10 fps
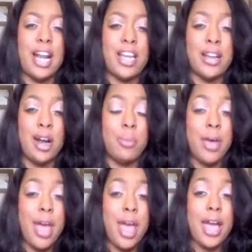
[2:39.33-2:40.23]
I get
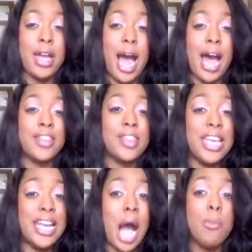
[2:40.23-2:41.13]
up and I
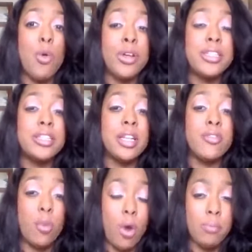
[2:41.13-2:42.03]
think I'm going to
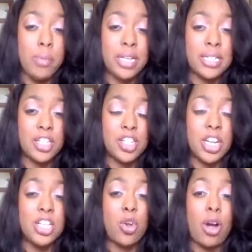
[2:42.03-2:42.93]
deliver one message,
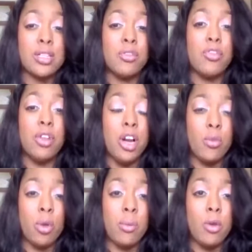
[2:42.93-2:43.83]
and he starts to
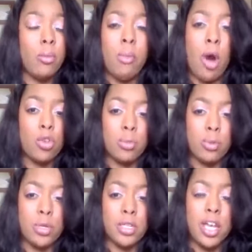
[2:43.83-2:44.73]
flood when we were
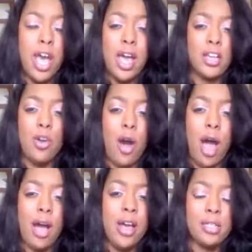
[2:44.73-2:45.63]
multiple. It's you know,
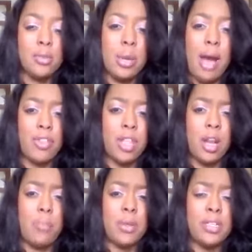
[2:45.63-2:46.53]
I sometimes I have to
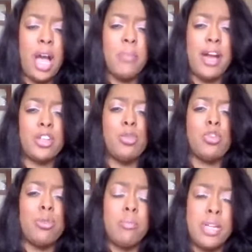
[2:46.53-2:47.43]
get up and type out two
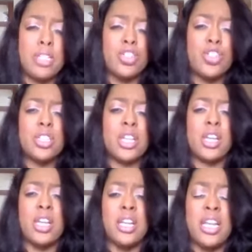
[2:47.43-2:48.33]
to three messages
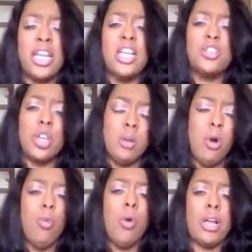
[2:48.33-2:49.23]
and lean to
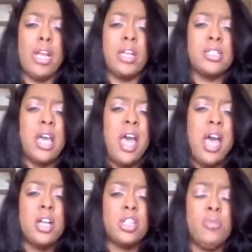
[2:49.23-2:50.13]
him on what is
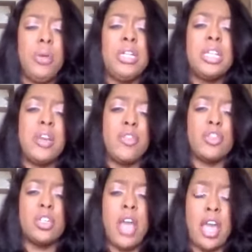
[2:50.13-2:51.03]
to be
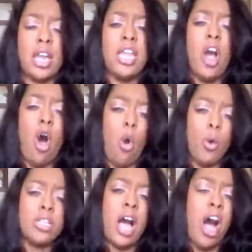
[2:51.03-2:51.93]
delivered today. And he
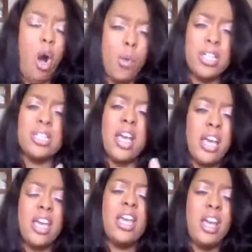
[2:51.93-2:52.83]
always, always,
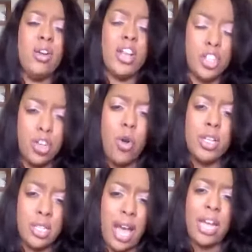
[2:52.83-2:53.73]
he he'll let you know
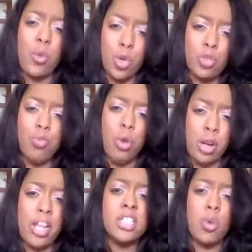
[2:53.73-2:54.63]
exactly which
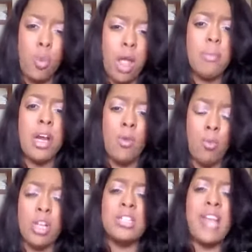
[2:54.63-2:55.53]
one is the rhema
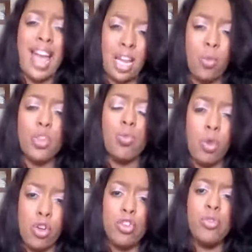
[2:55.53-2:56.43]
and exactly which
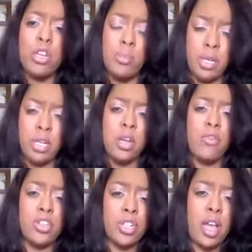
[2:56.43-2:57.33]
word you need to be
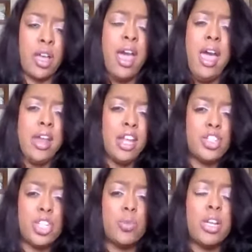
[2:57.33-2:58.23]
delivering today. And that's
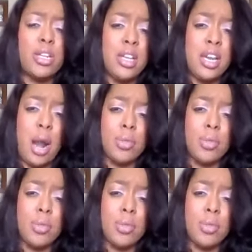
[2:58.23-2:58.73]
just what he did.